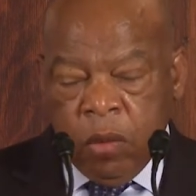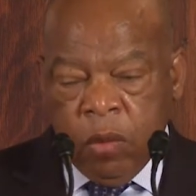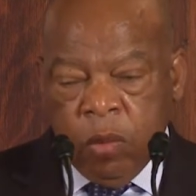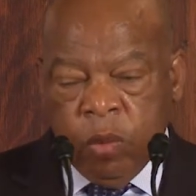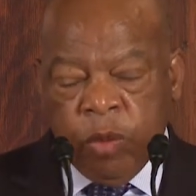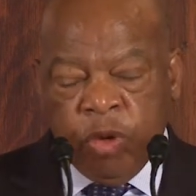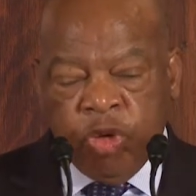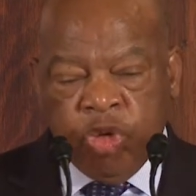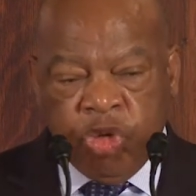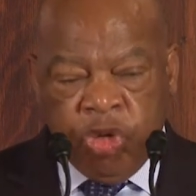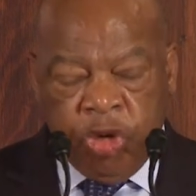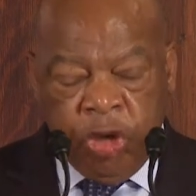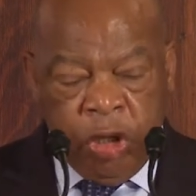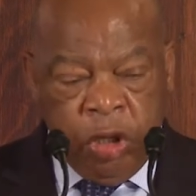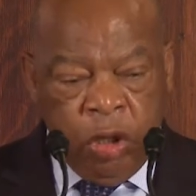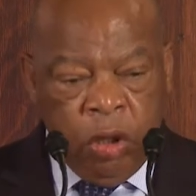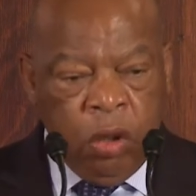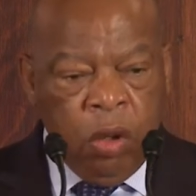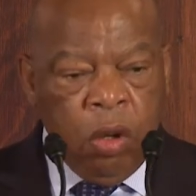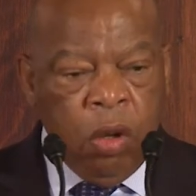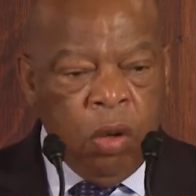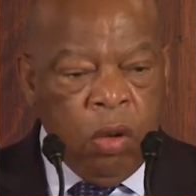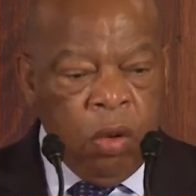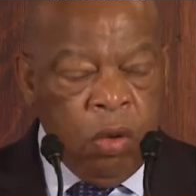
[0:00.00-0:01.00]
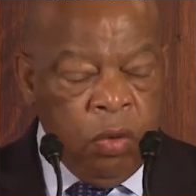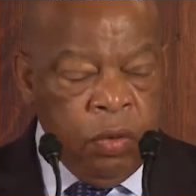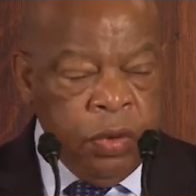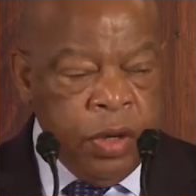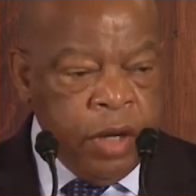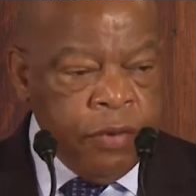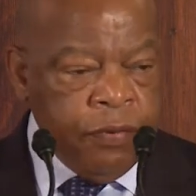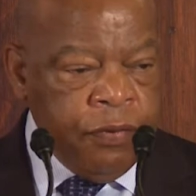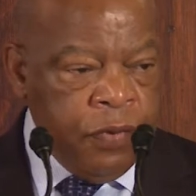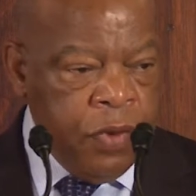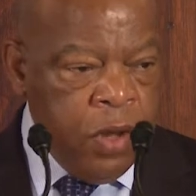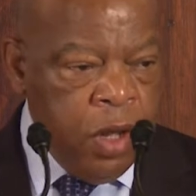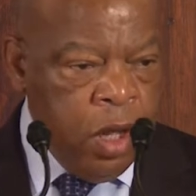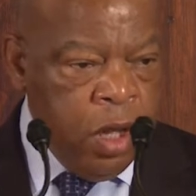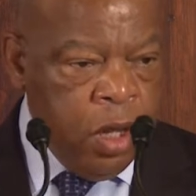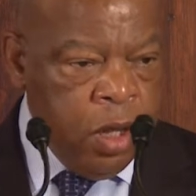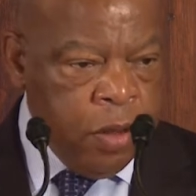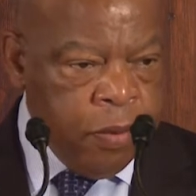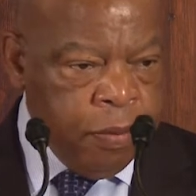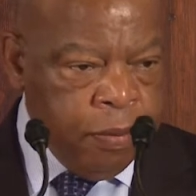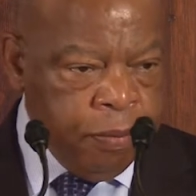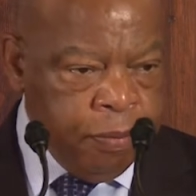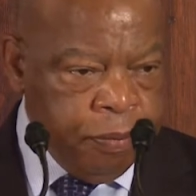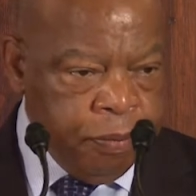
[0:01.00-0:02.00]
We still own that
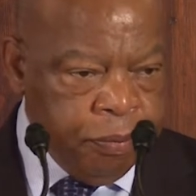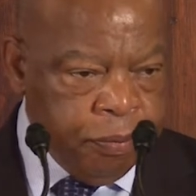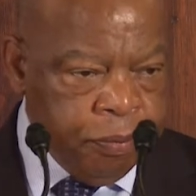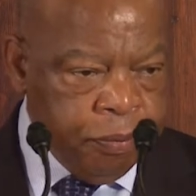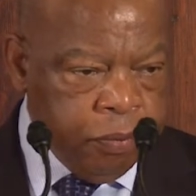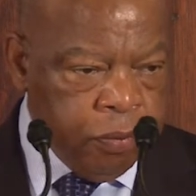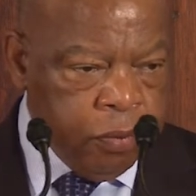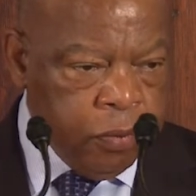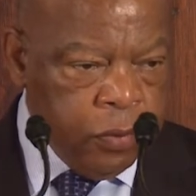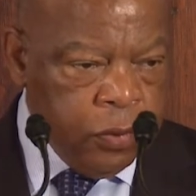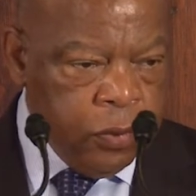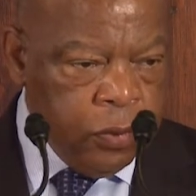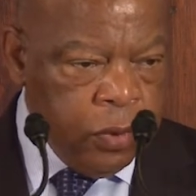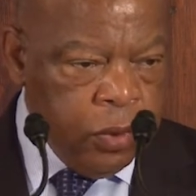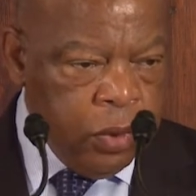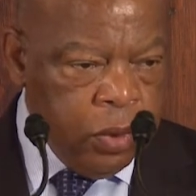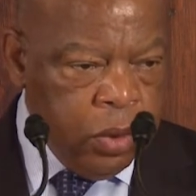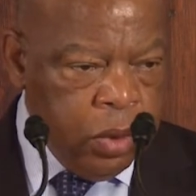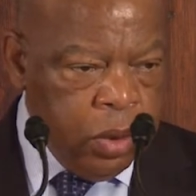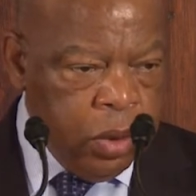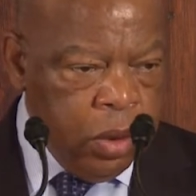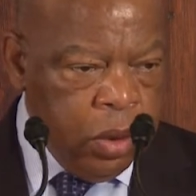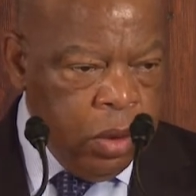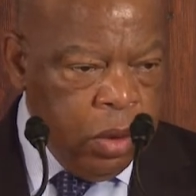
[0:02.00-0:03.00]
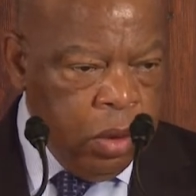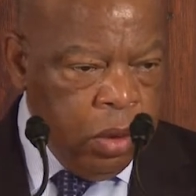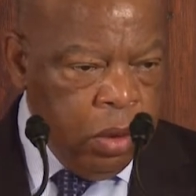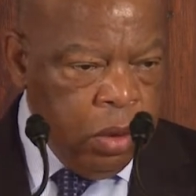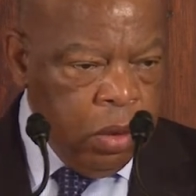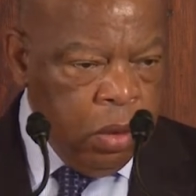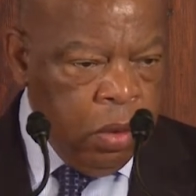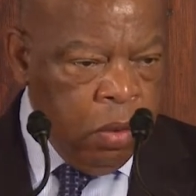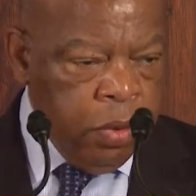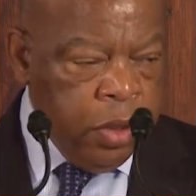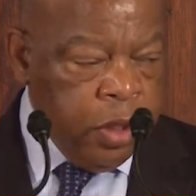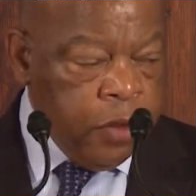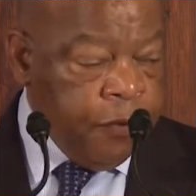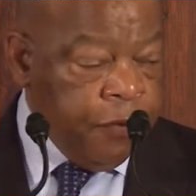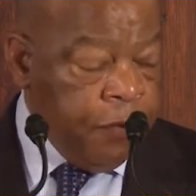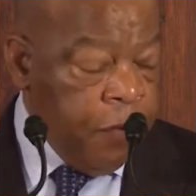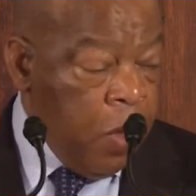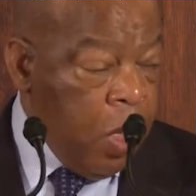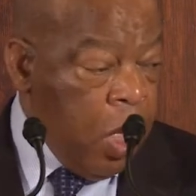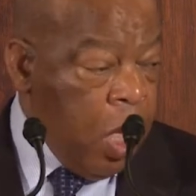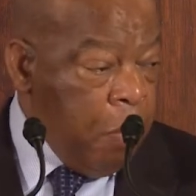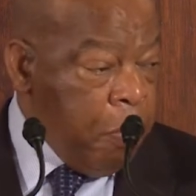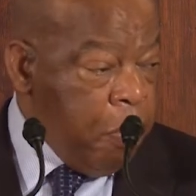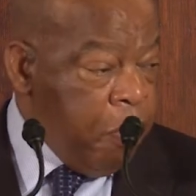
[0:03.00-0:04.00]
farm. On this
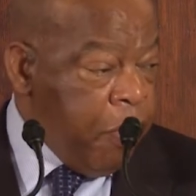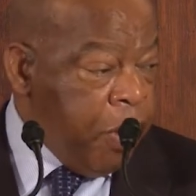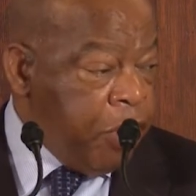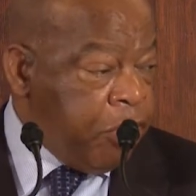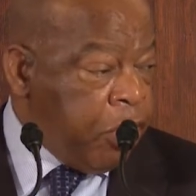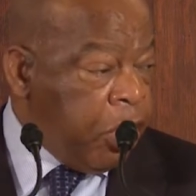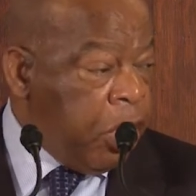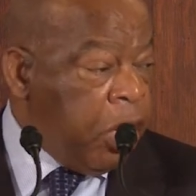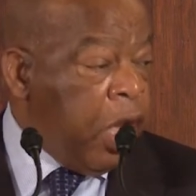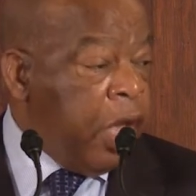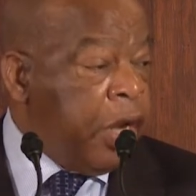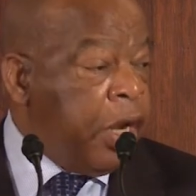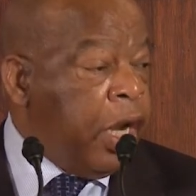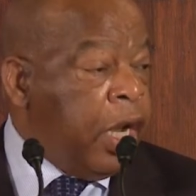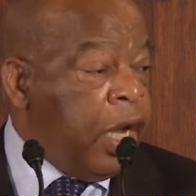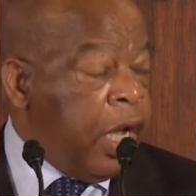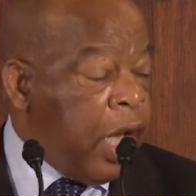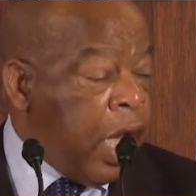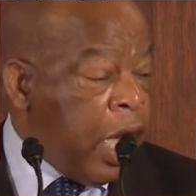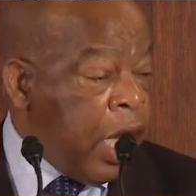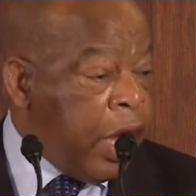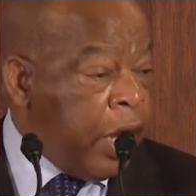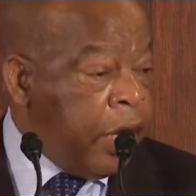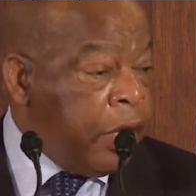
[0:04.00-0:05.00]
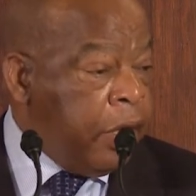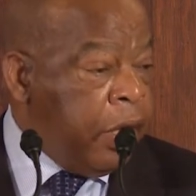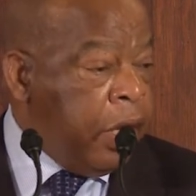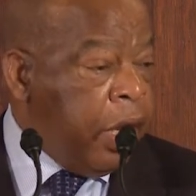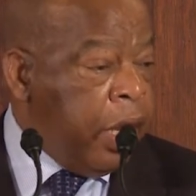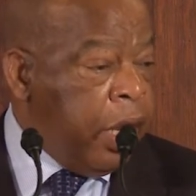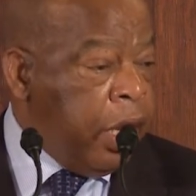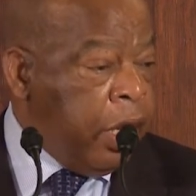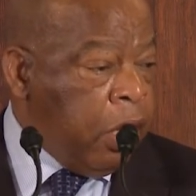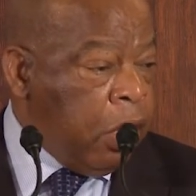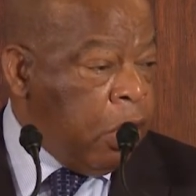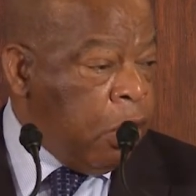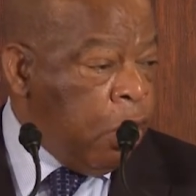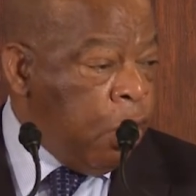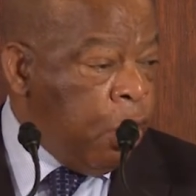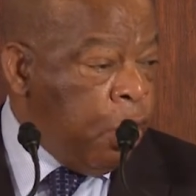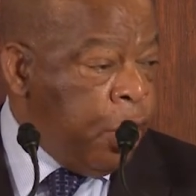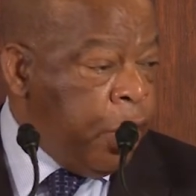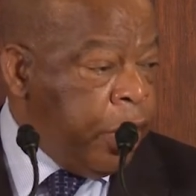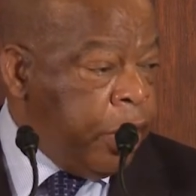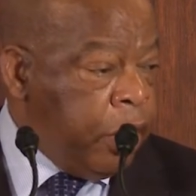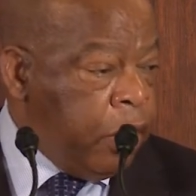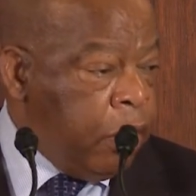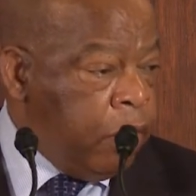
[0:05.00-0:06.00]
farm, we raise a lot of cotton and
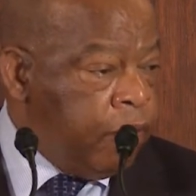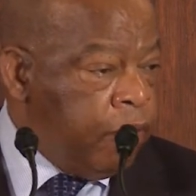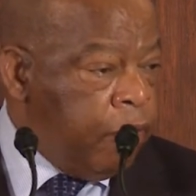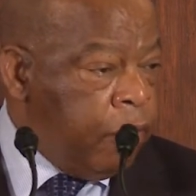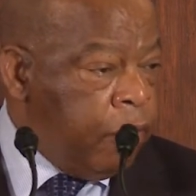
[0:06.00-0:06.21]
corn,